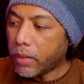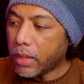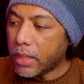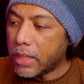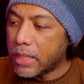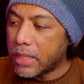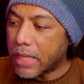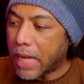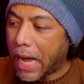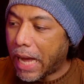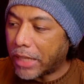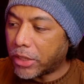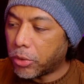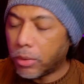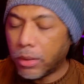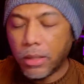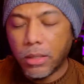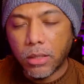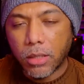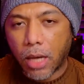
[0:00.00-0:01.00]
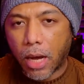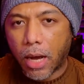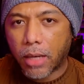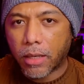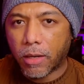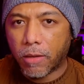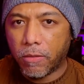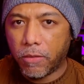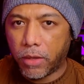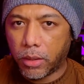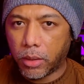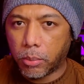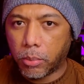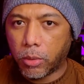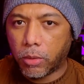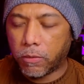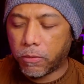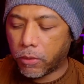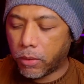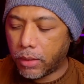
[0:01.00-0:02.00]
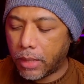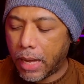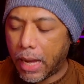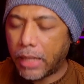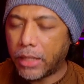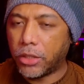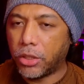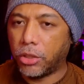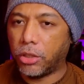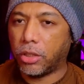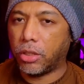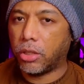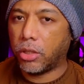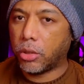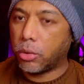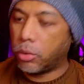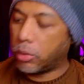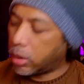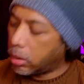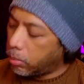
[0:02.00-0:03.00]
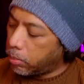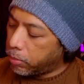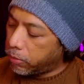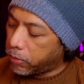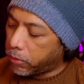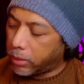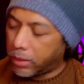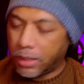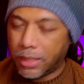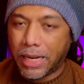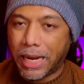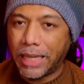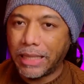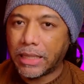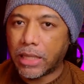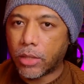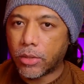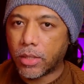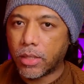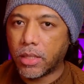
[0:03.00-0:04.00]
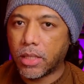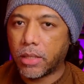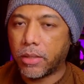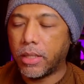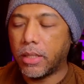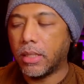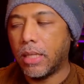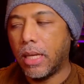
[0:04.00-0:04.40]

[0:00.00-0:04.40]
is actually not available for that, it's just exclusive for the 9000 series,